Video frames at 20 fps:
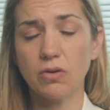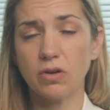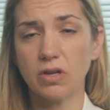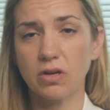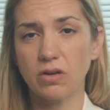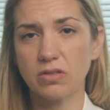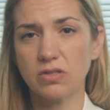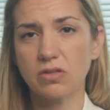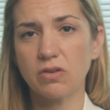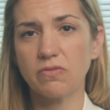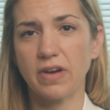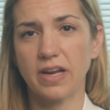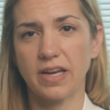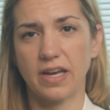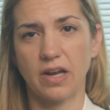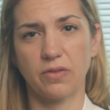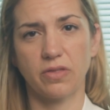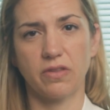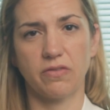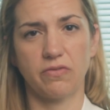You can also
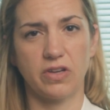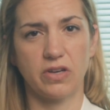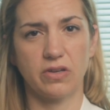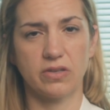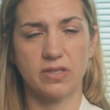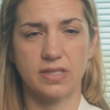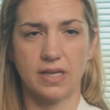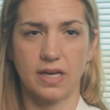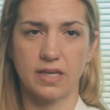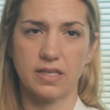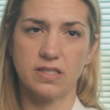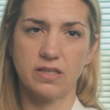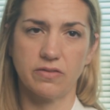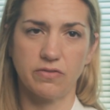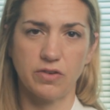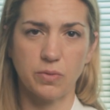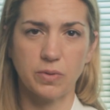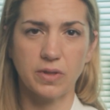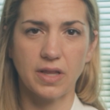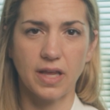find out the fetal sex
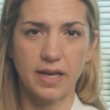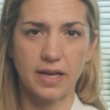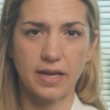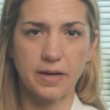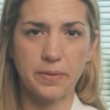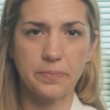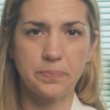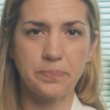if you would like.